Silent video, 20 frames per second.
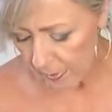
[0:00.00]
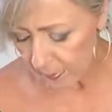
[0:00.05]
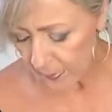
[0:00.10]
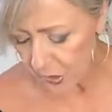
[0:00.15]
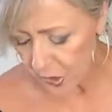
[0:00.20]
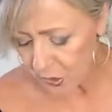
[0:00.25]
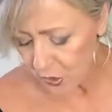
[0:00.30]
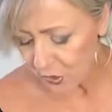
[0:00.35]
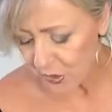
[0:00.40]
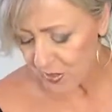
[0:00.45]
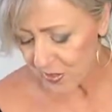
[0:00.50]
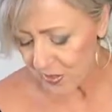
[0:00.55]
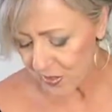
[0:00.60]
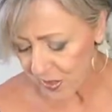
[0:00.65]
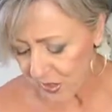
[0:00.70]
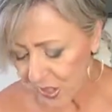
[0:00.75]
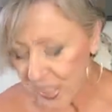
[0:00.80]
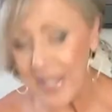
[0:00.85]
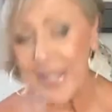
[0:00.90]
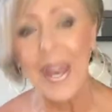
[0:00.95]
You
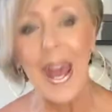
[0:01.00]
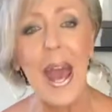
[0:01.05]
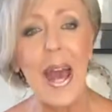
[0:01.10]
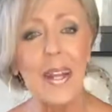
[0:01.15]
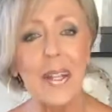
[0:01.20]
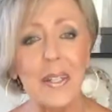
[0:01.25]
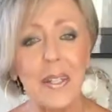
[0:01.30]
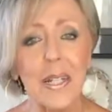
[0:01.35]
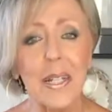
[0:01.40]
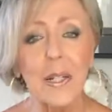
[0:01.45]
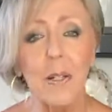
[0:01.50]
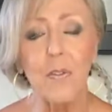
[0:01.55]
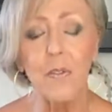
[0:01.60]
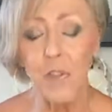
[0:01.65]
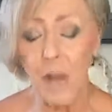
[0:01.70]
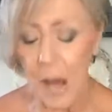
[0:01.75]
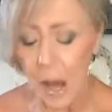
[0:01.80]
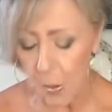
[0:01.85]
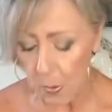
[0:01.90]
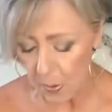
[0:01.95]
just can add a little
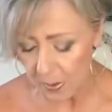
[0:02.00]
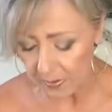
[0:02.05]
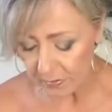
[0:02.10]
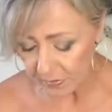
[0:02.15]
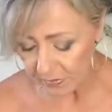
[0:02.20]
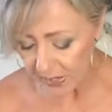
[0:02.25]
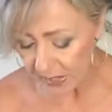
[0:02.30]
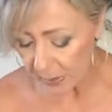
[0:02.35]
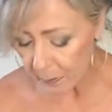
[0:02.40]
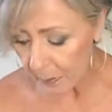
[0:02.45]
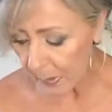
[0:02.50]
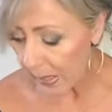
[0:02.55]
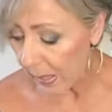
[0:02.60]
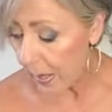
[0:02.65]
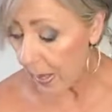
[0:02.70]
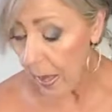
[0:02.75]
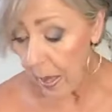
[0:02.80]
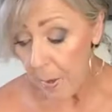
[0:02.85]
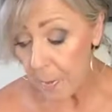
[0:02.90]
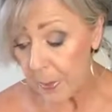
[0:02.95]
flour if need be,
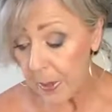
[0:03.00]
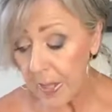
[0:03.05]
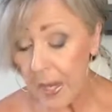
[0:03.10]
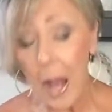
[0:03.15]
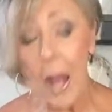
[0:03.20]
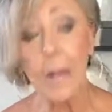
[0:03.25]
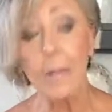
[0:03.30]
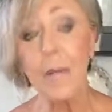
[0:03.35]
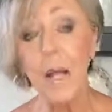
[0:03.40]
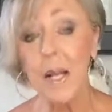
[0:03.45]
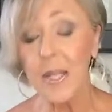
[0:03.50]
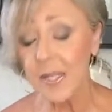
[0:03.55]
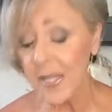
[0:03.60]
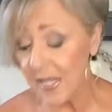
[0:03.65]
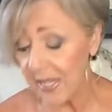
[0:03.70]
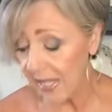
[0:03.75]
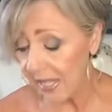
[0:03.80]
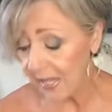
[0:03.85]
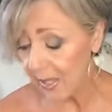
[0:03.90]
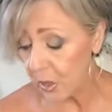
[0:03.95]
but I'm not
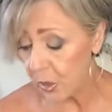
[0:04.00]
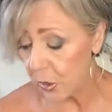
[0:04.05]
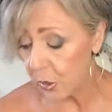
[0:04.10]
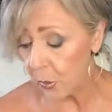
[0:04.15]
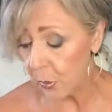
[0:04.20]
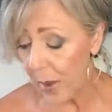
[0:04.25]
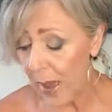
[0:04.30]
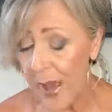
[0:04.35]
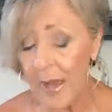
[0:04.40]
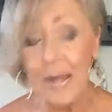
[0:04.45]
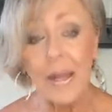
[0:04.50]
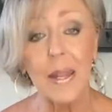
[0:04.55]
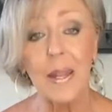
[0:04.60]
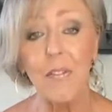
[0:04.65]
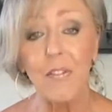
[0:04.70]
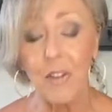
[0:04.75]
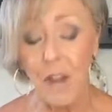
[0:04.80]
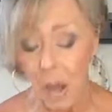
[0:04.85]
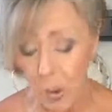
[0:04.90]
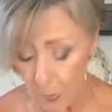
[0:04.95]
needing to add any
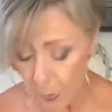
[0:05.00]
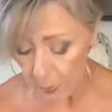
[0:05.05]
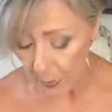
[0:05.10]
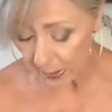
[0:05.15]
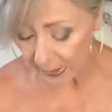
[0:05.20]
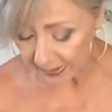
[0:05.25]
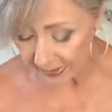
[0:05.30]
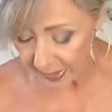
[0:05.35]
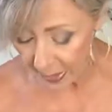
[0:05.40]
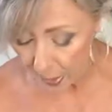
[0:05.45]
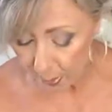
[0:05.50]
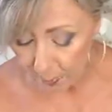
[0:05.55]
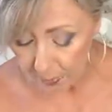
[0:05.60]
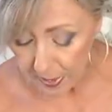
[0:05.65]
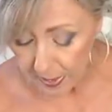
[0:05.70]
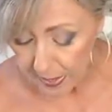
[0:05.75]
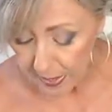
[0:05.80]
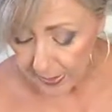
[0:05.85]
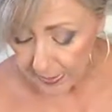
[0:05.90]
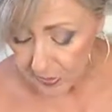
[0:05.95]
flour right now.
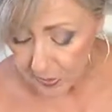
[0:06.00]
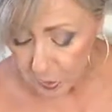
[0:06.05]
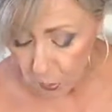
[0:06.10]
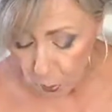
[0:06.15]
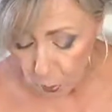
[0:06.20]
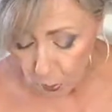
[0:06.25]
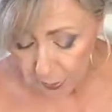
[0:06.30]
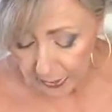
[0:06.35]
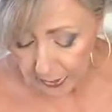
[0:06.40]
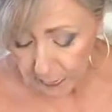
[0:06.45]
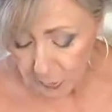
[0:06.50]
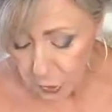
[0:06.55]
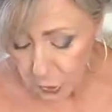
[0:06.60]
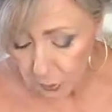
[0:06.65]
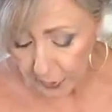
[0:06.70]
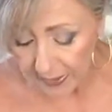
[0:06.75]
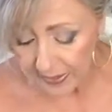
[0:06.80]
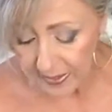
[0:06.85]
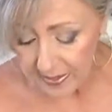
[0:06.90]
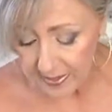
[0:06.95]
So what I'm
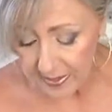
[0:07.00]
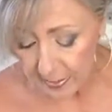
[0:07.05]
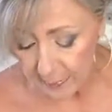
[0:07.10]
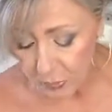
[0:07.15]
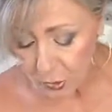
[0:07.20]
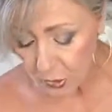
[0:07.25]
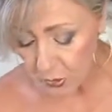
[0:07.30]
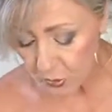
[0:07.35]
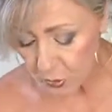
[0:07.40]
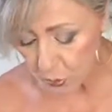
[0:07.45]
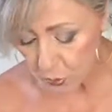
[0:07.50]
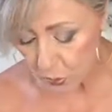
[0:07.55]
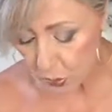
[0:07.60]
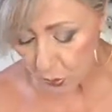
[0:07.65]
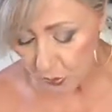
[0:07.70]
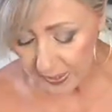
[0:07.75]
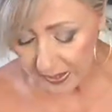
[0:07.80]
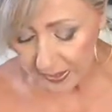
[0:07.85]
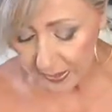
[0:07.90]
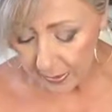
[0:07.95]
doing is I'm just
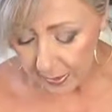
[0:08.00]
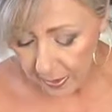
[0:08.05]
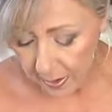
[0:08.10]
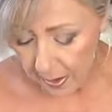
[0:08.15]
rolling